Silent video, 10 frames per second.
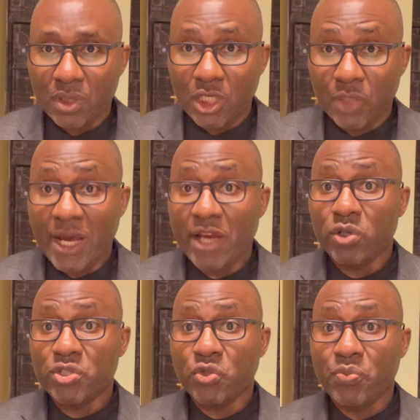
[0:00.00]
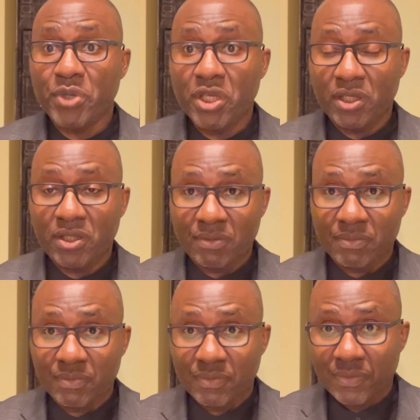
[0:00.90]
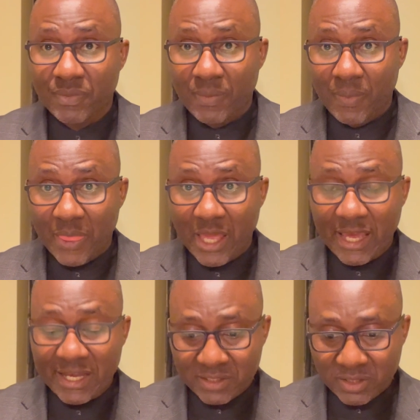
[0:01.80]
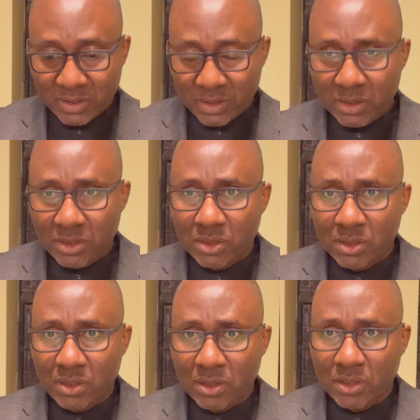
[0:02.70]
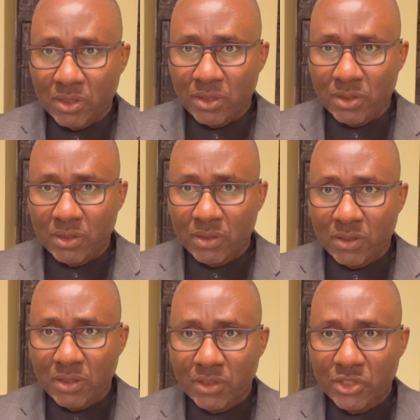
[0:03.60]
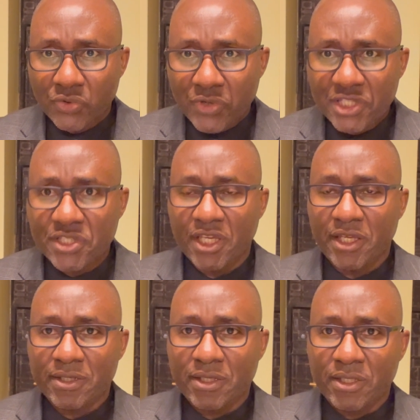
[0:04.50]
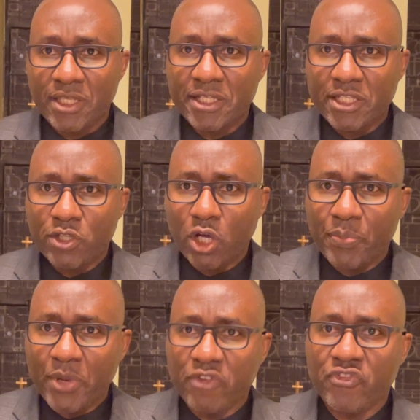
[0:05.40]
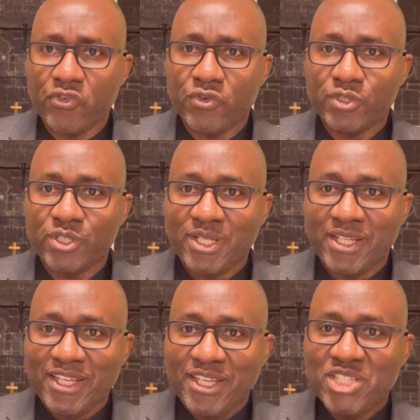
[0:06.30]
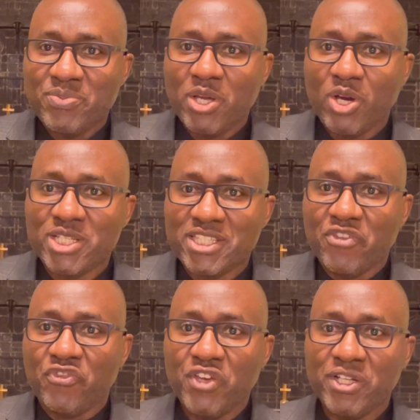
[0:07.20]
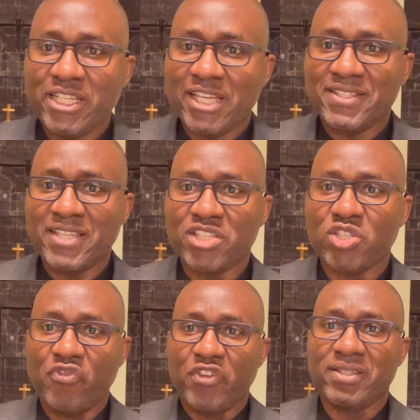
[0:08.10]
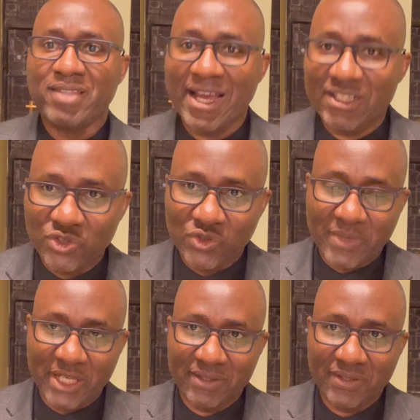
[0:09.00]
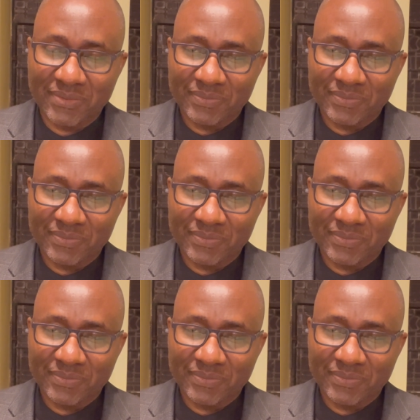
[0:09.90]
It might also be that the reason they did not bear fruit is because they feel a sense of entitlement.